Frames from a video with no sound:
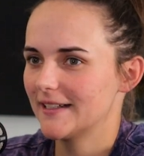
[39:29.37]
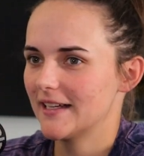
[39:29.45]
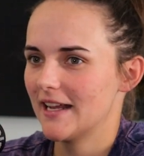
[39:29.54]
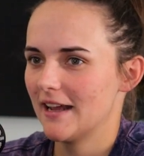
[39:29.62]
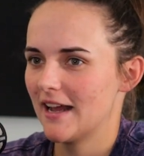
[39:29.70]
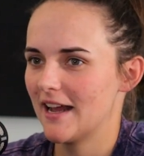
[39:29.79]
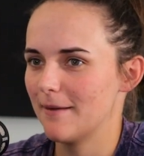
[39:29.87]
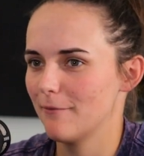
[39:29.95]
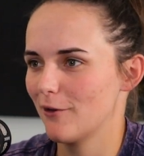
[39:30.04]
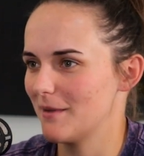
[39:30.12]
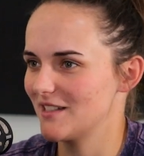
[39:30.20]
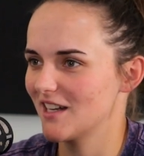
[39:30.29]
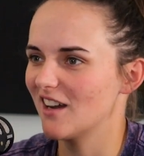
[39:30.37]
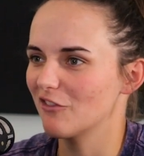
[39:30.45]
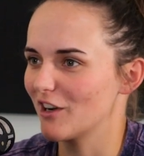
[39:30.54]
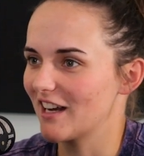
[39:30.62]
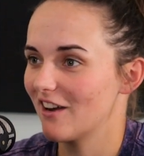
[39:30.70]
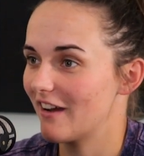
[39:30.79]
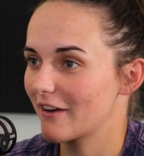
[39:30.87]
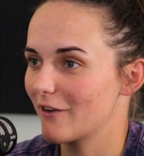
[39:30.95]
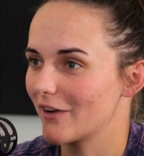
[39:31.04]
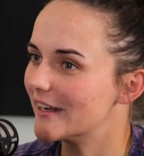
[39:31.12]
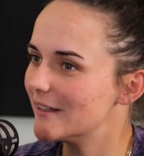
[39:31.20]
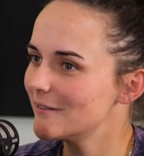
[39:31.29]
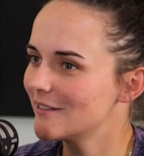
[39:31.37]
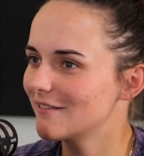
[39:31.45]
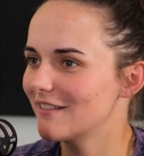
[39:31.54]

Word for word: from it, didn't really like cricket.